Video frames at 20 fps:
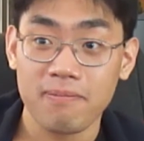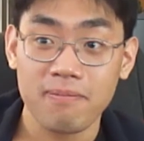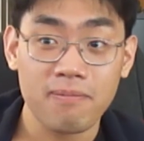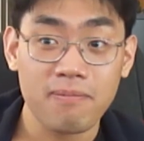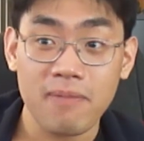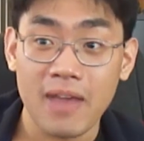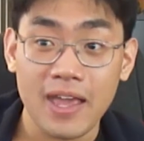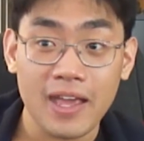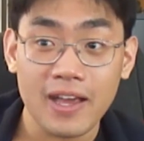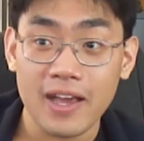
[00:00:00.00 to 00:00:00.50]

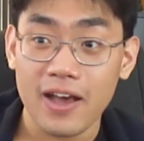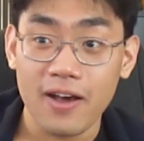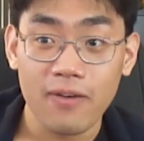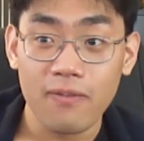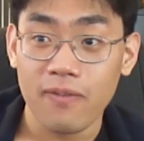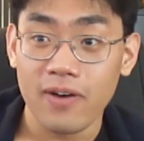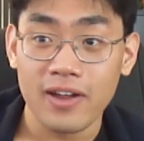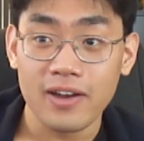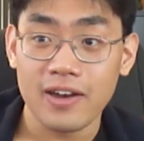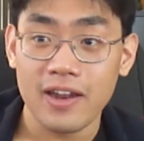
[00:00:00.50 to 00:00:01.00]
make
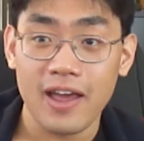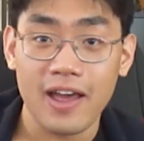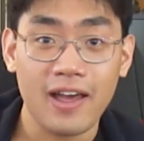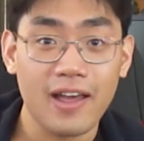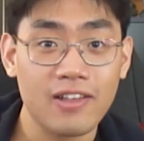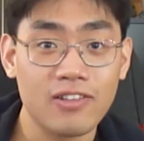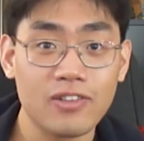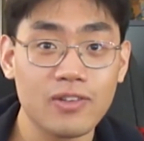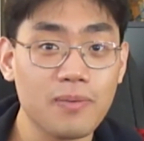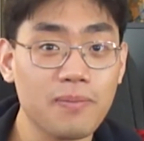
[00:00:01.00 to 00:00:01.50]
one
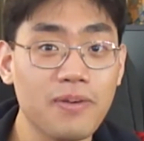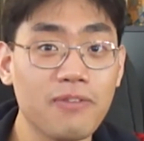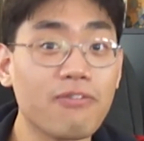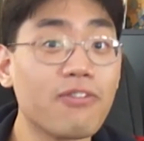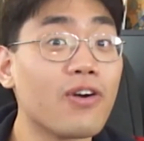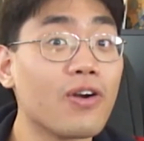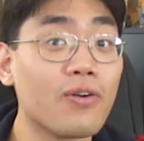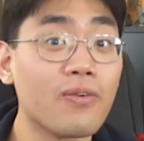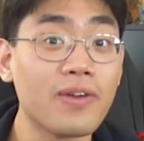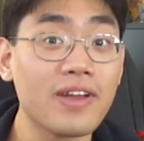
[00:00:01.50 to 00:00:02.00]
stupid
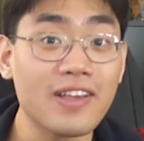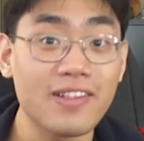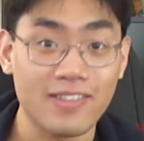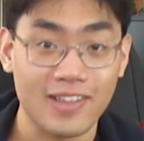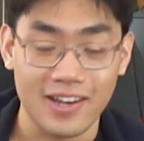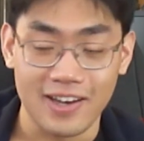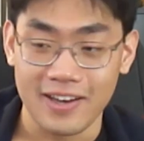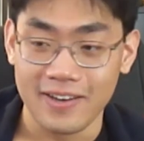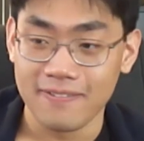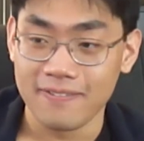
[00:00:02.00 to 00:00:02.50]
for a
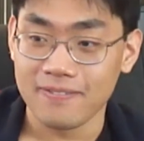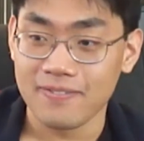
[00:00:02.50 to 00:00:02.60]
reason.